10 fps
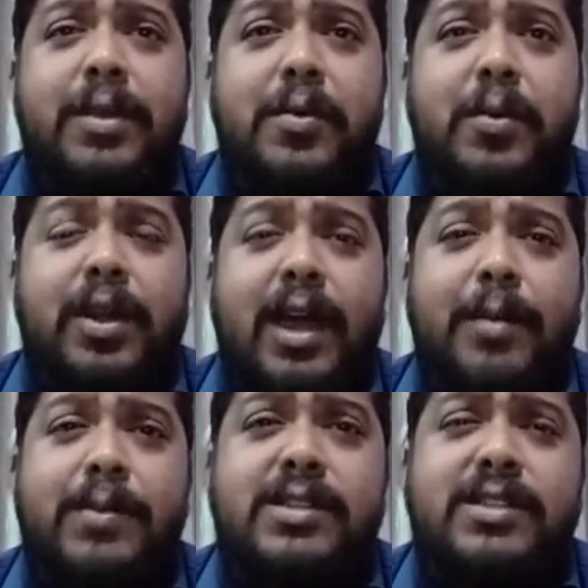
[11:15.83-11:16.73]
what
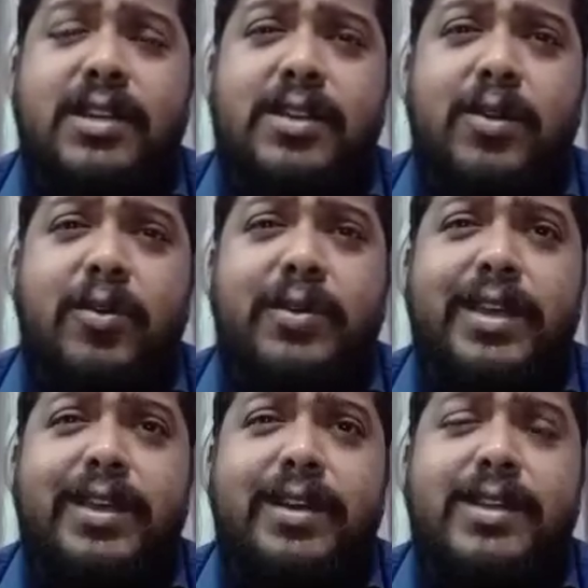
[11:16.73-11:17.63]
happens over
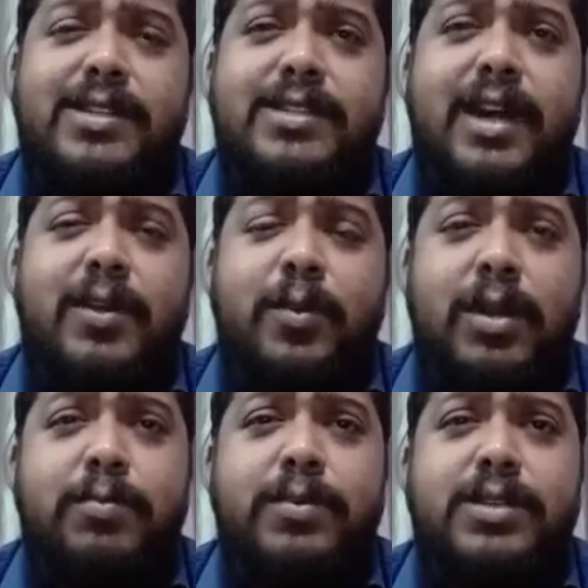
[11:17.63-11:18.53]
here is that
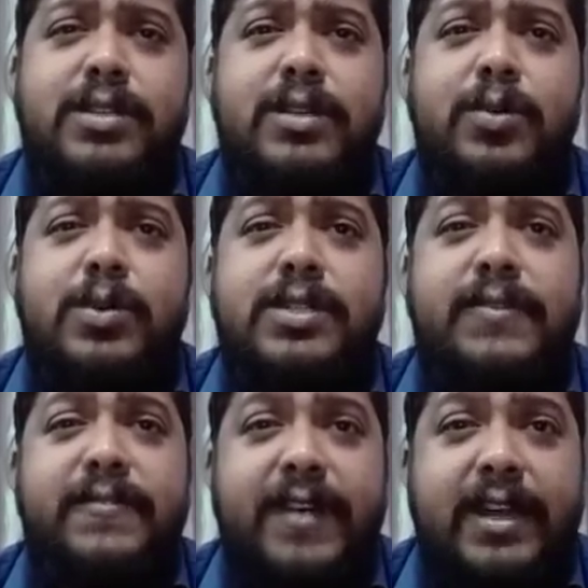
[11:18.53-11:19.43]
one person who is
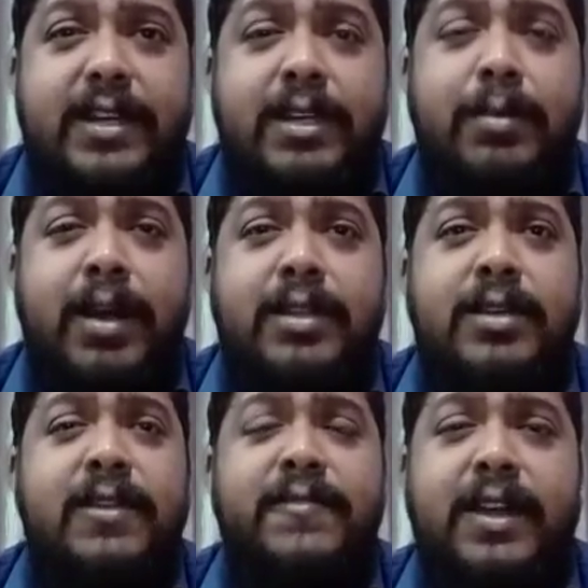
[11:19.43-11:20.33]
infected by
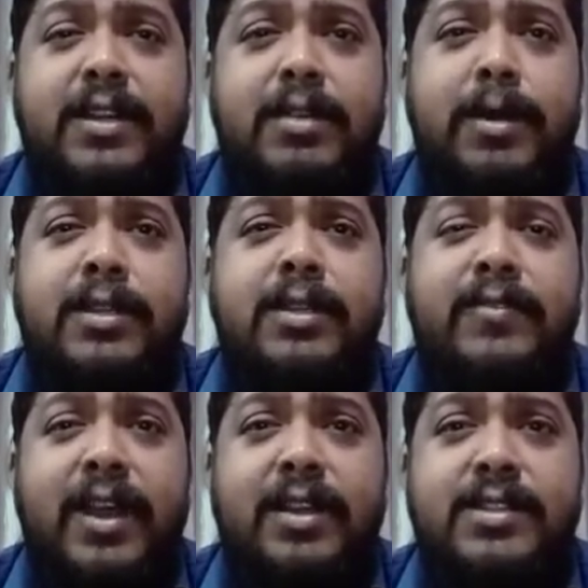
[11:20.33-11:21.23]
the
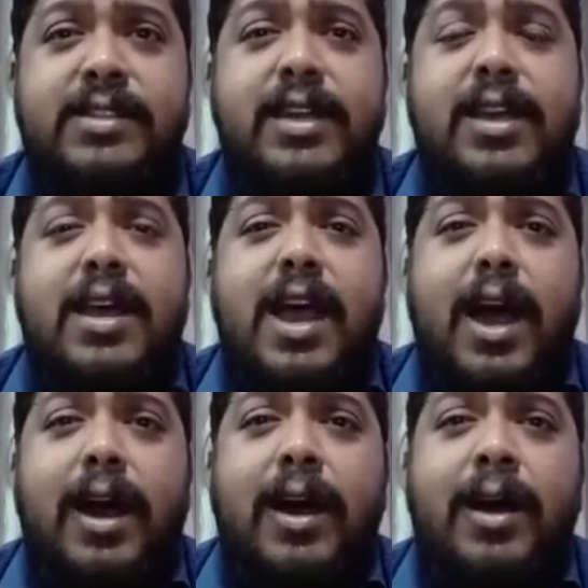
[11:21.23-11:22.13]
virus
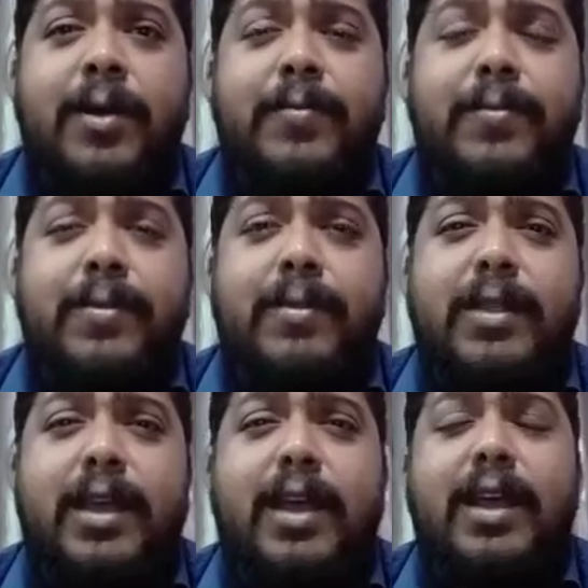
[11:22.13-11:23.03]
uh,
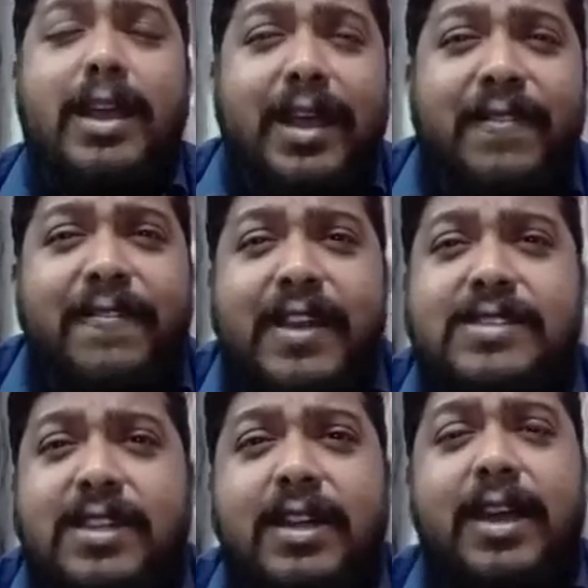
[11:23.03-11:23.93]
affects
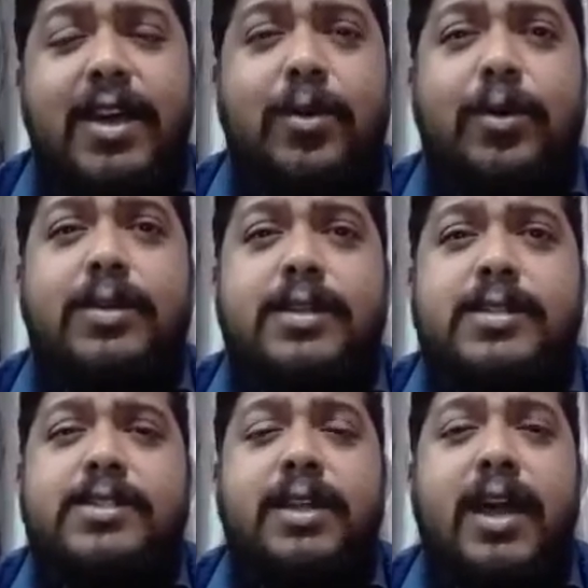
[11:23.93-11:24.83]
the entire
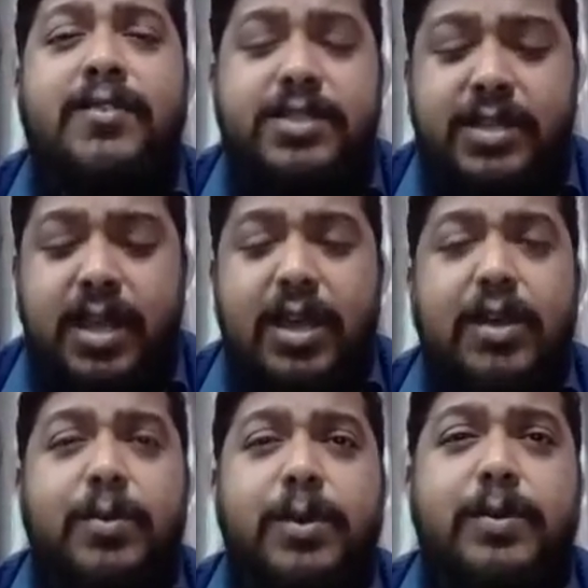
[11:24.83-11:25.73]
organization.
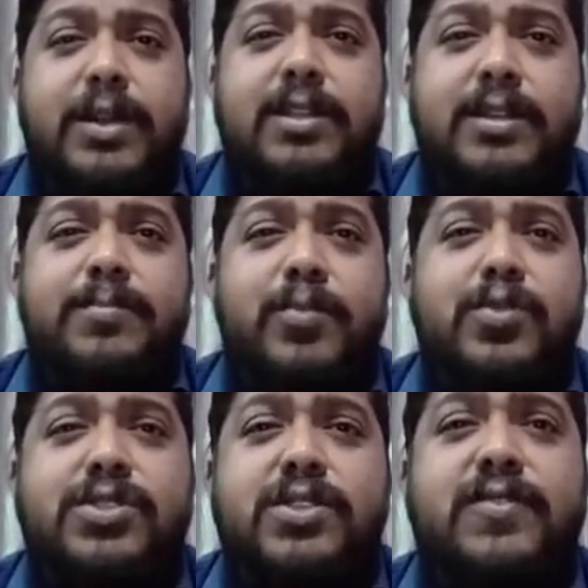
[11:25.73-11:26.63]
We were in the
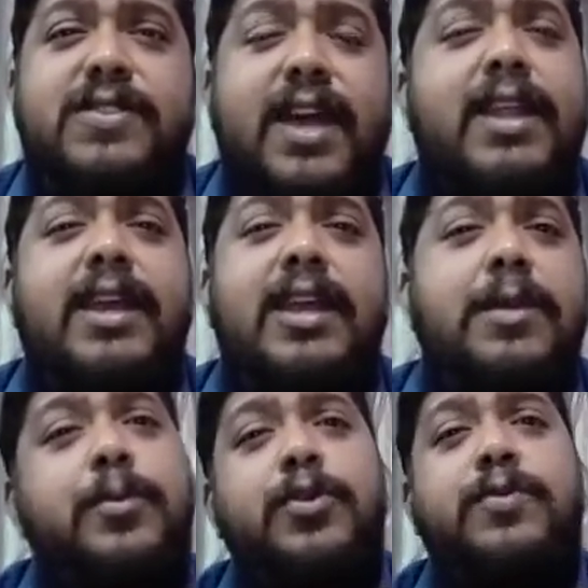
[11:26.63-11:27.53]
process of signing an
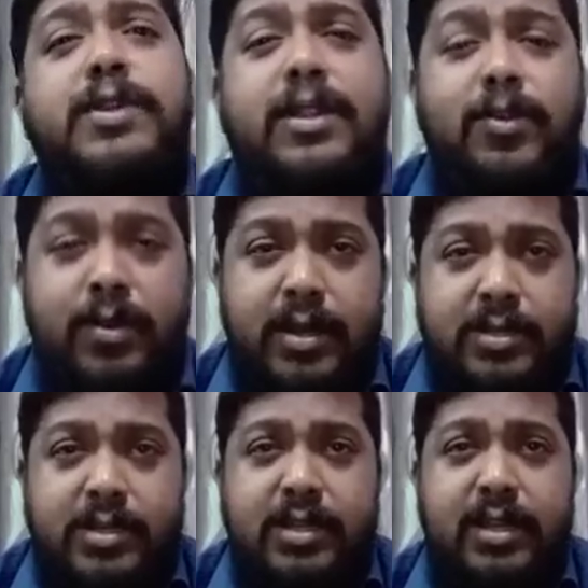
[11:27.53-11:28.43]
MOU with an
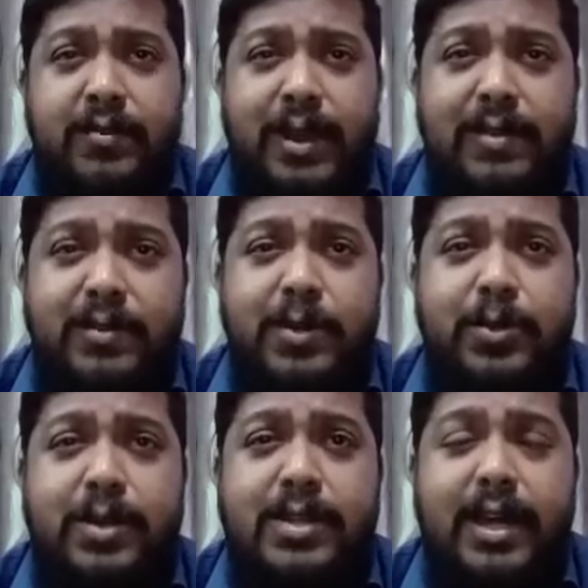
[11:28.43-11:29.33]
organization, and while we were
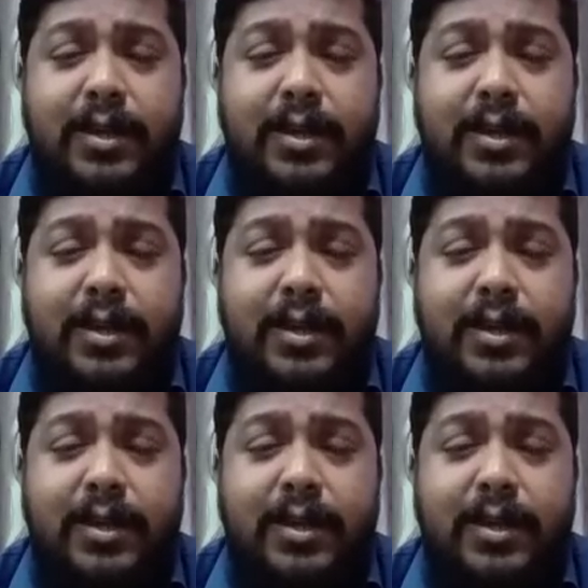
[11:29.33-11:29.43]
doing